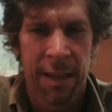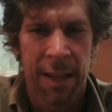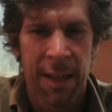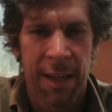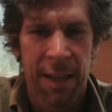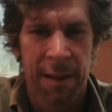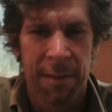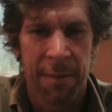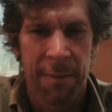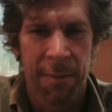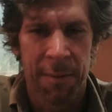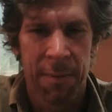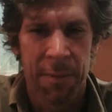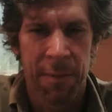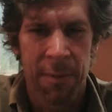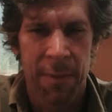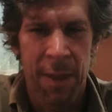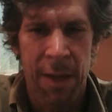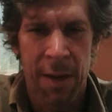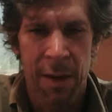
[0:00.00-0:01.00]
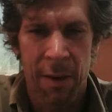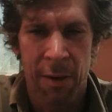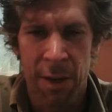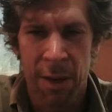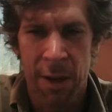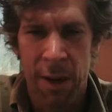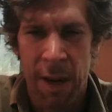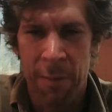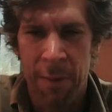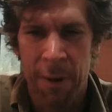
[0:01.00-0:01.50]
that you know,
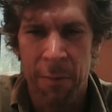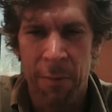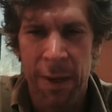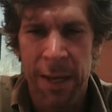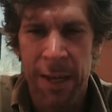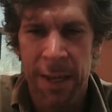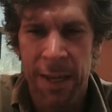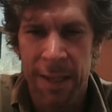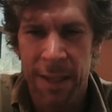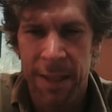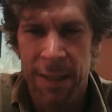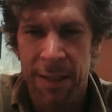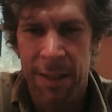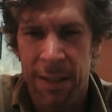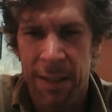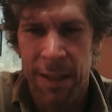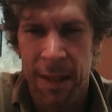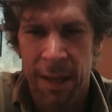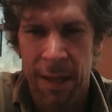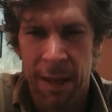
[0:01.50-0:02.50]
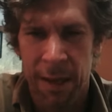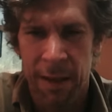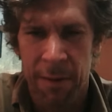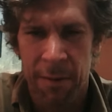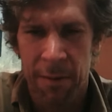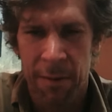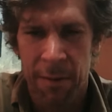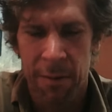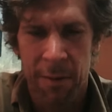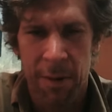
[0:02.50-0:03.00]
I mean, we did this uh,
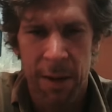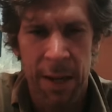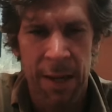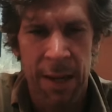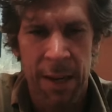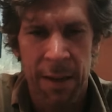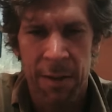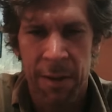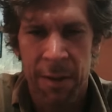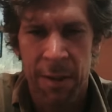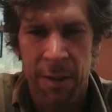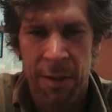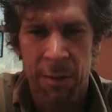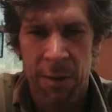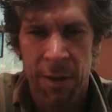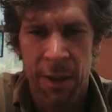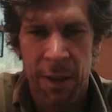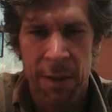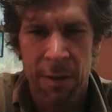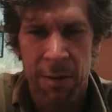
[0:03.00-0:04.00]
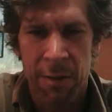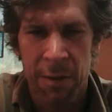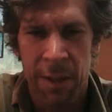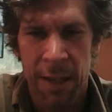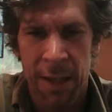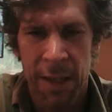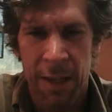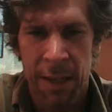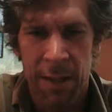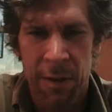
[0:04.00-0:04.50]
analysis with you,
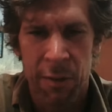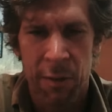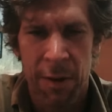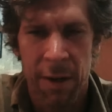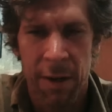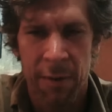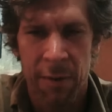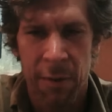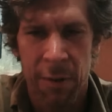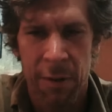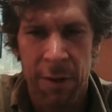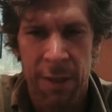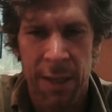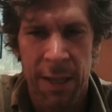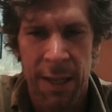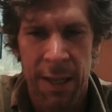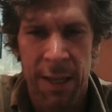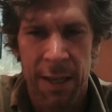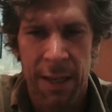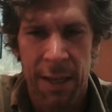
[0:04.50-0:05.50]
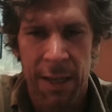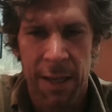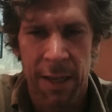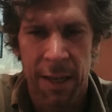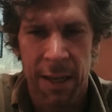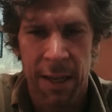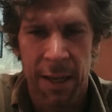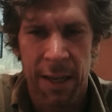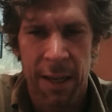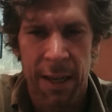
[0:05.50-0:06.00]
Zeke, in 2014
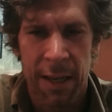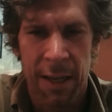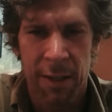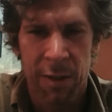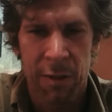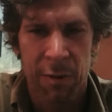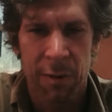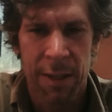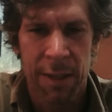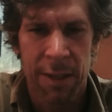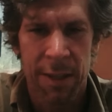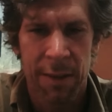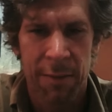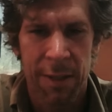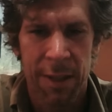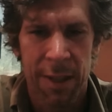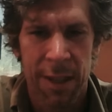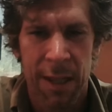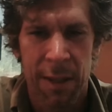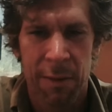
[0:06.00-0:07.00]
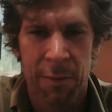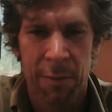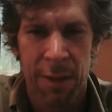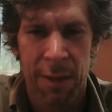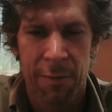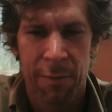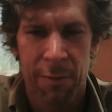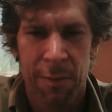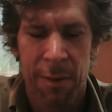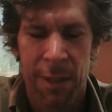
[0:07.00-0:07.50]
and, and again in 2017
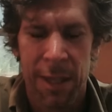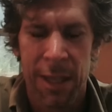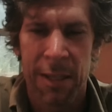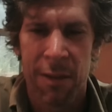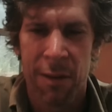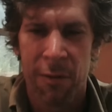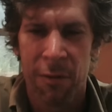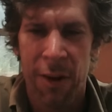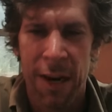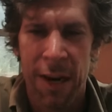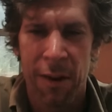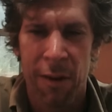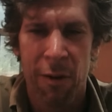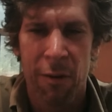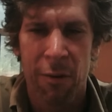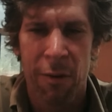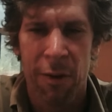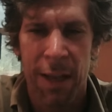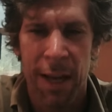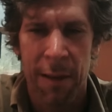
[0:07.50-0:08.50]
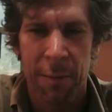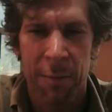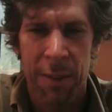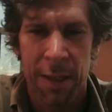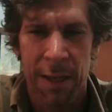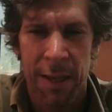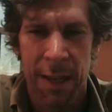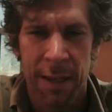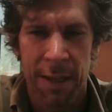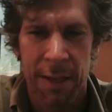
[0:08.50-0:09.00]
when we did the fire overlaps
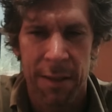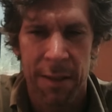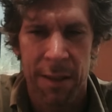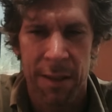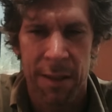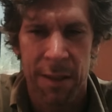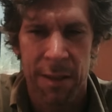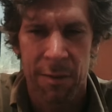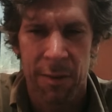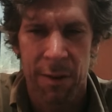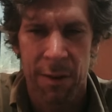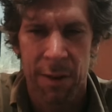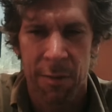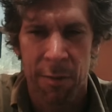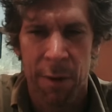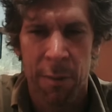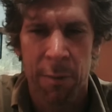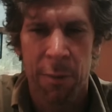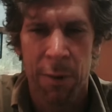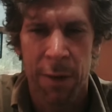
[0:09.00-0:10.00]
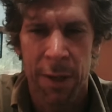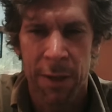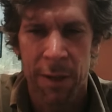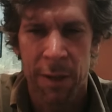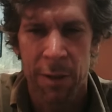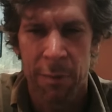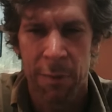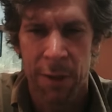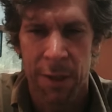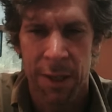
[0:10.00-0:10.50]
analysis for the
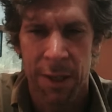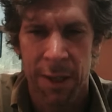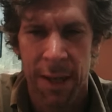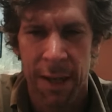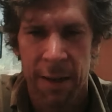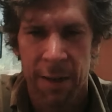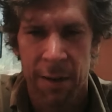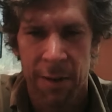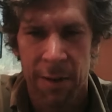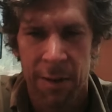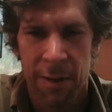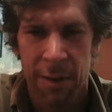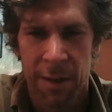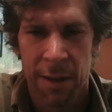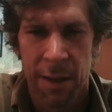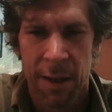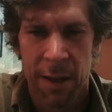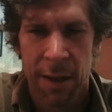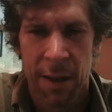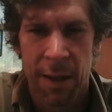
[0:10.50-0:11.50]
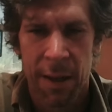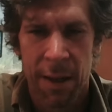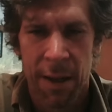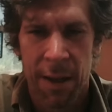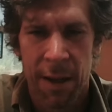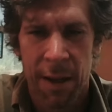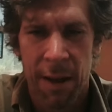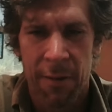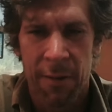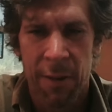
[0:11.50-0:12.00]
1.2 million acres
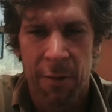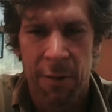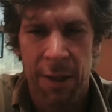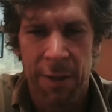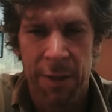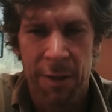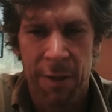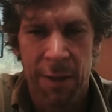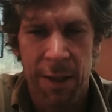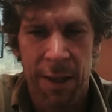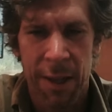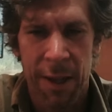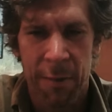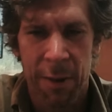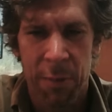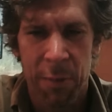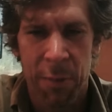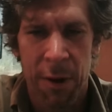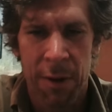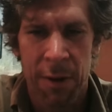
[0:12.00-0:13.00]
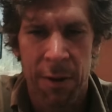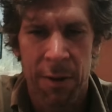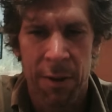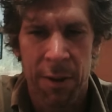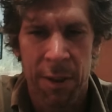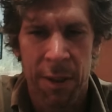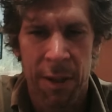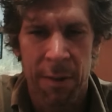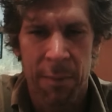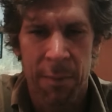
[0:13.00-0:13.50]
of the Western Klamath
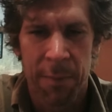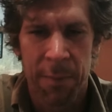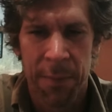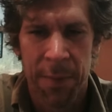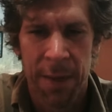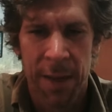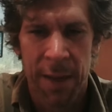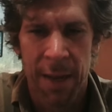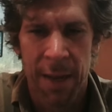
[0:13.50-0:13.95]
Partnership.